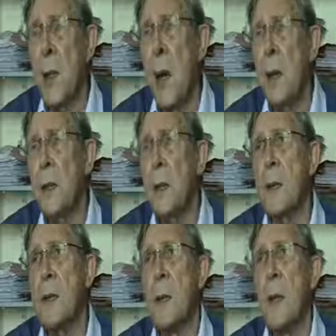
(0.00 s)

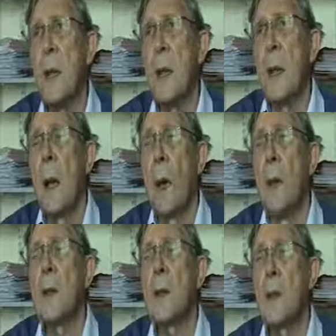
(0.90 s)
Tasks
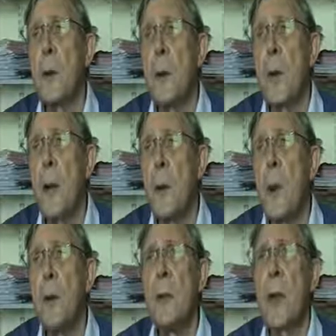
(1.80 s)
also create
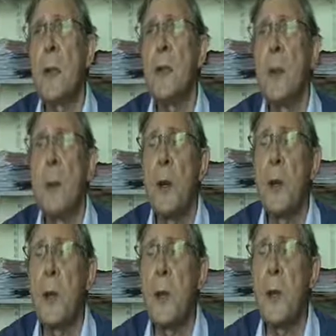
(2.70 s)
contexts in
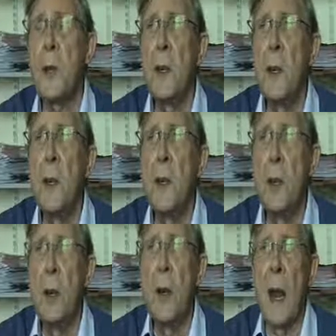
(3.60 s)
which learners can
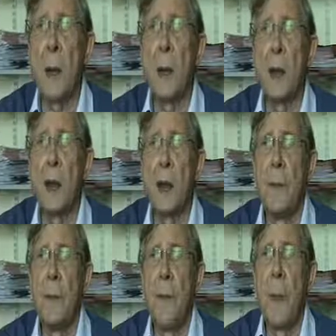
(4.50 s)
learn new language.
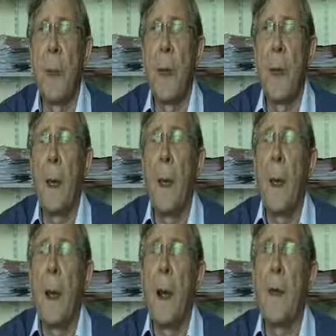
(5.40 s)

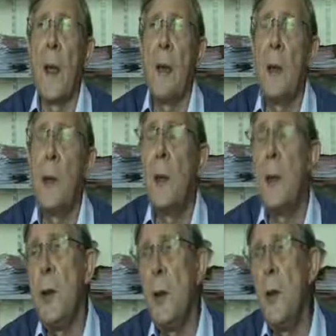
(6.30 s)
And they
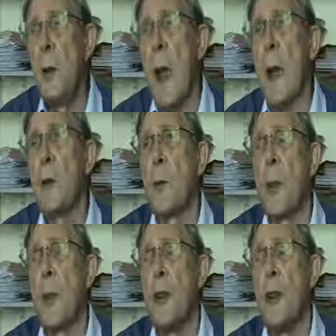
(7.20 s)
learn new
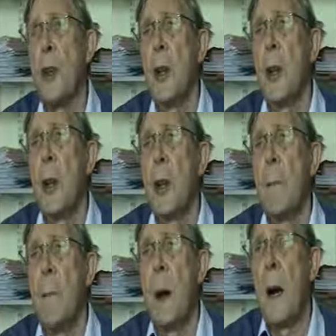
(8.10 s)
language
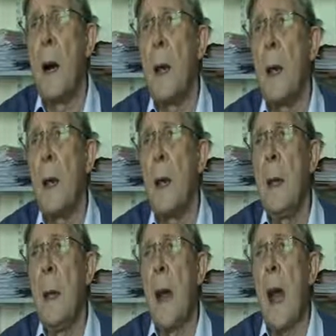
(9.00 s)

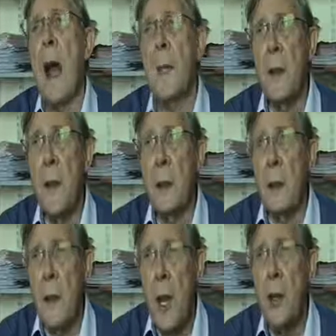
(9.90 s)
by having
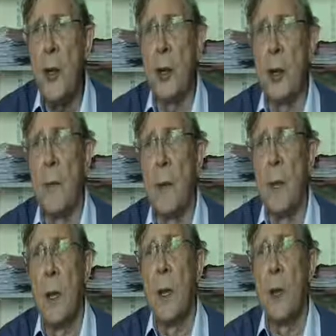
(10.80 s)
their attention
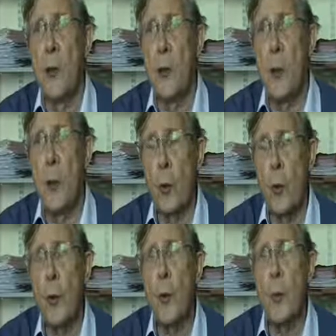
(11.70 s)

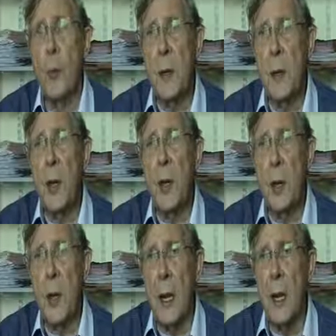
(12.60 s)
drawn to
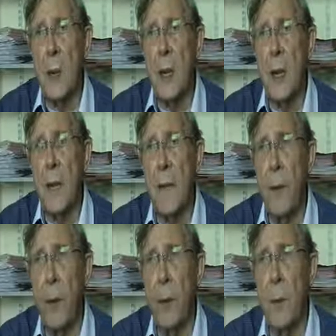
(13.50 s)
particular linguistic
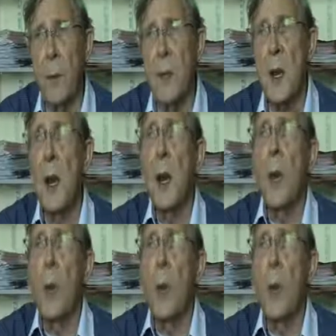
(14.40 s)
forms